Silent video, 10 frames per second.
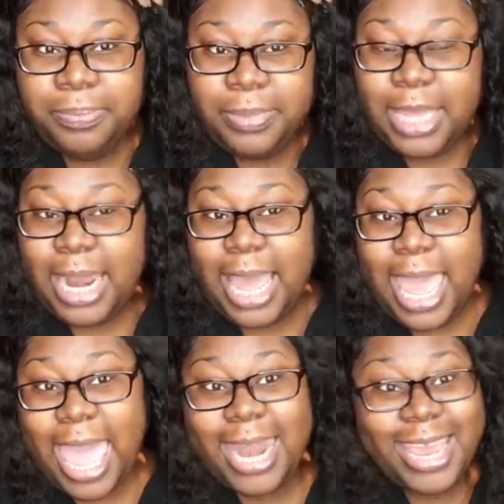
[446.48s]
that I
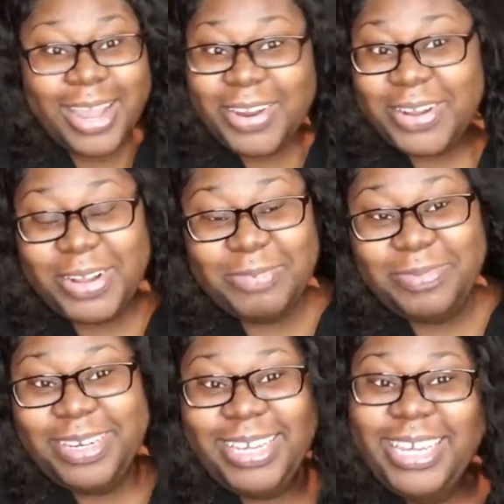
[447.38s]
had a hair
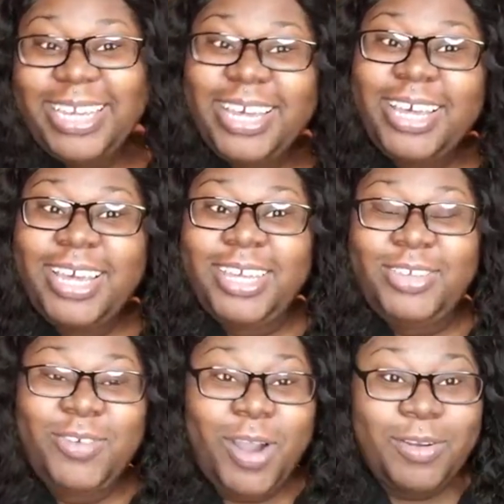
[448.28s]
company,
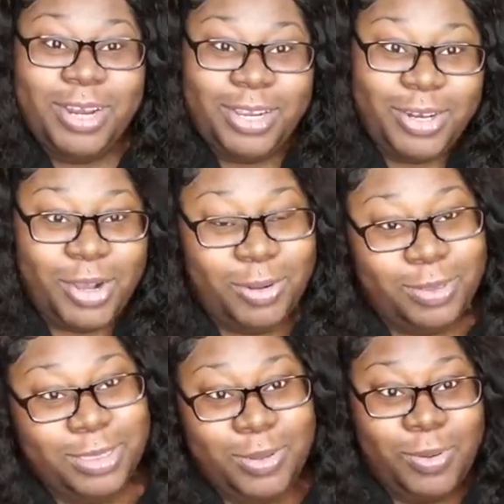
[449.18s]
you already know
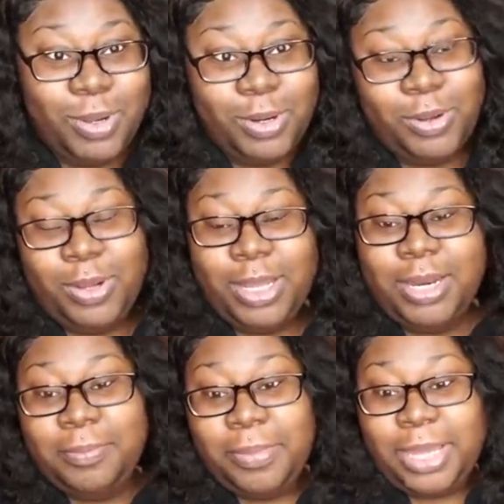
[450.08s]
what's going
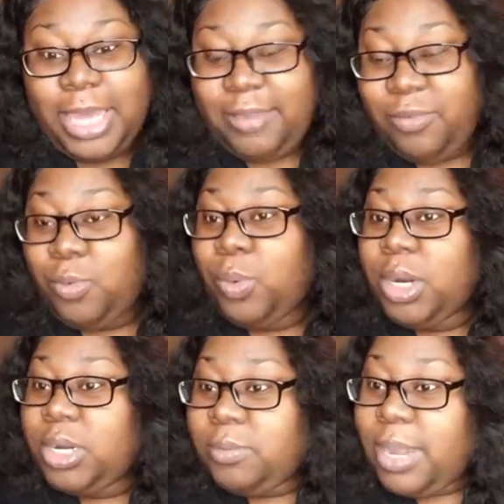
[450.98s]
on. But if you
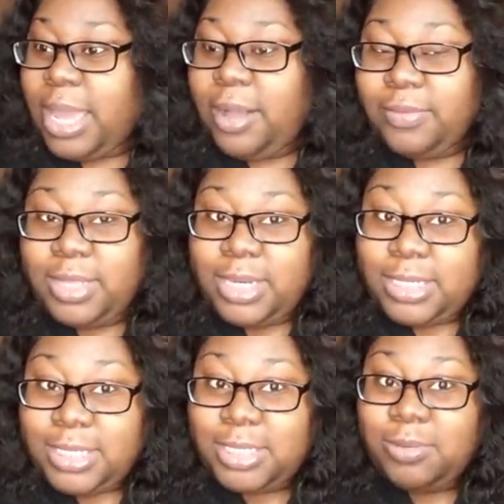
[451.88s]
weren't around, then
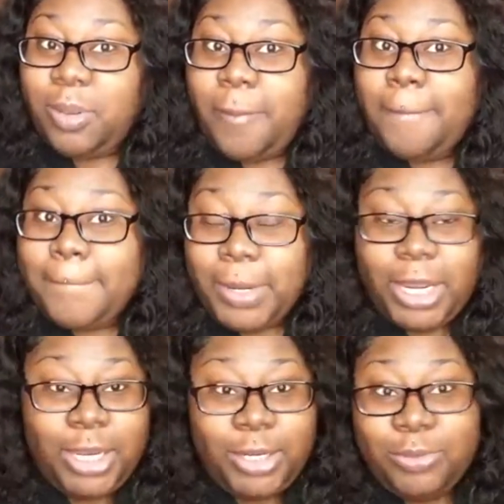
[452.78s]
this is
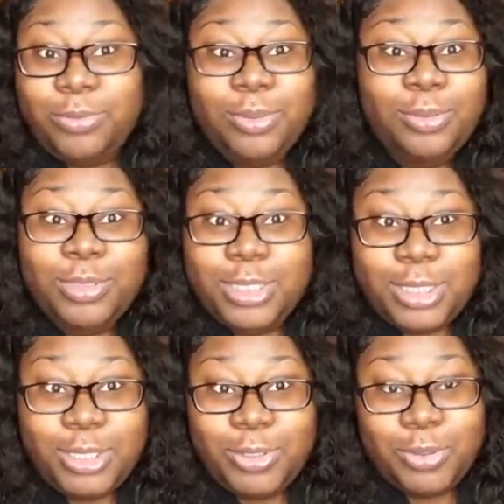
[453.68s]
brand new news
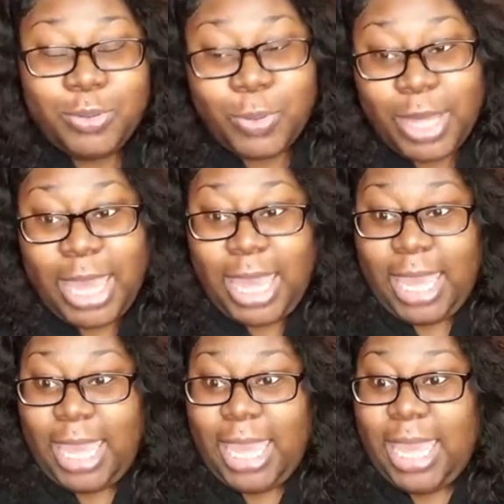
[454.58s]
to you,
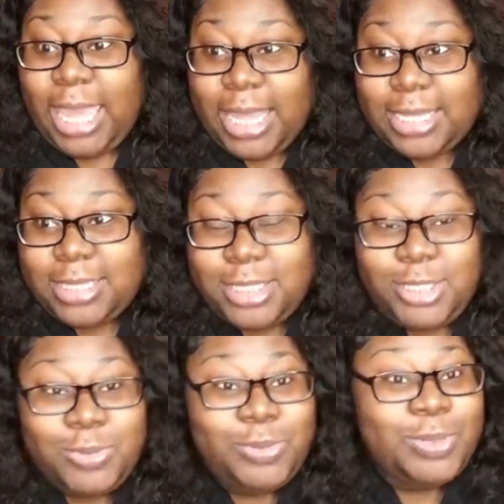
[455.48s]
and
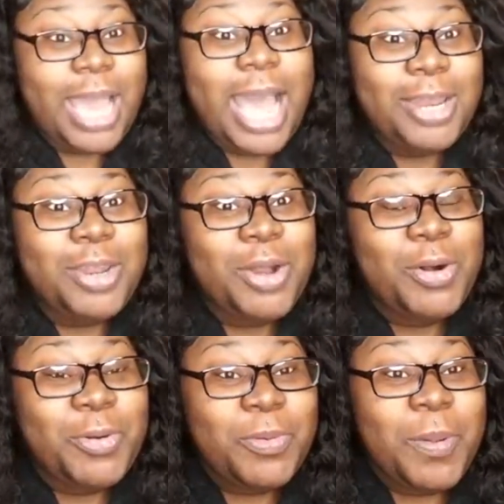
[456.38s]
you do not
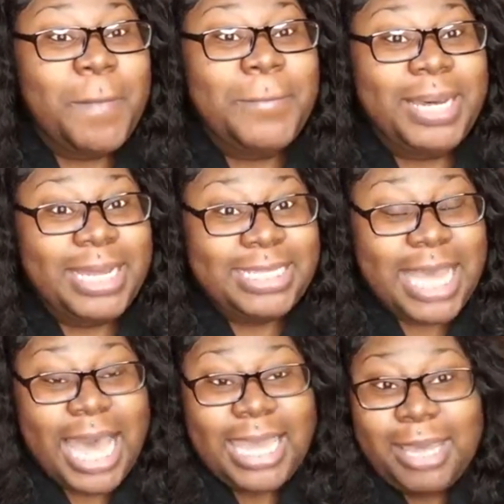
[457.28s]
know, but
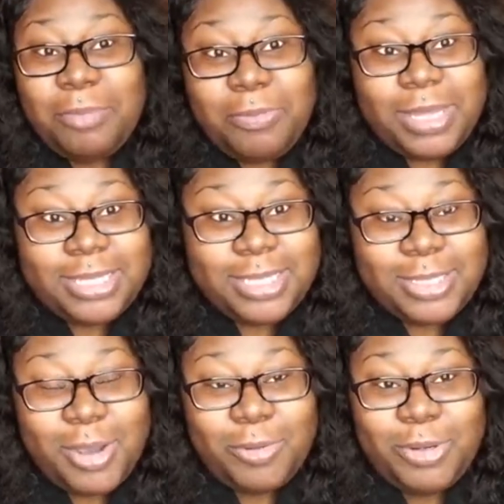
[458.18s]
I am a
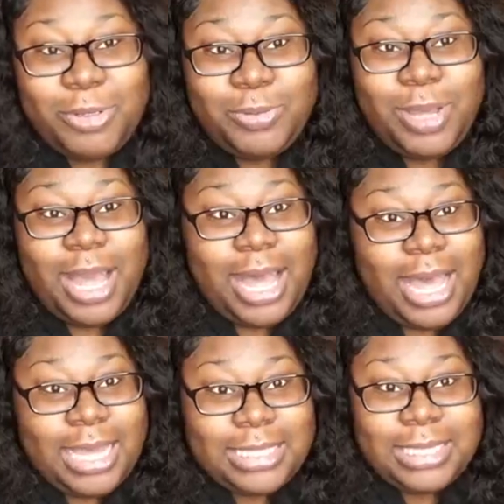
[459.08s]
business owner, you
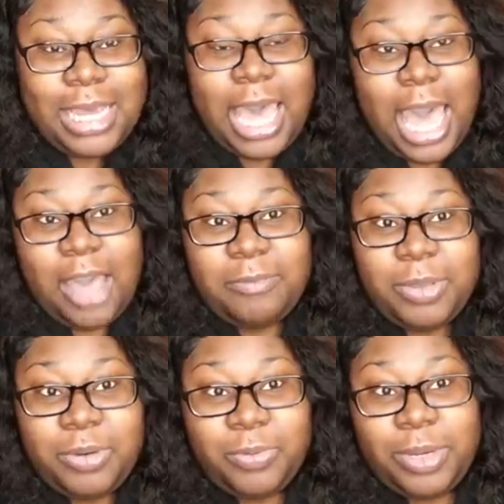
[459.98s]
guys. I've
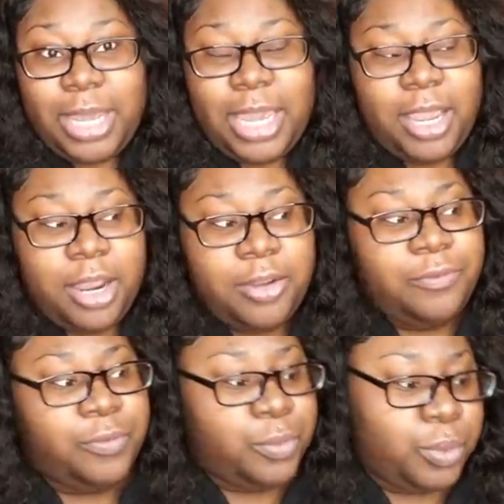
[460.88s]
been doing hair since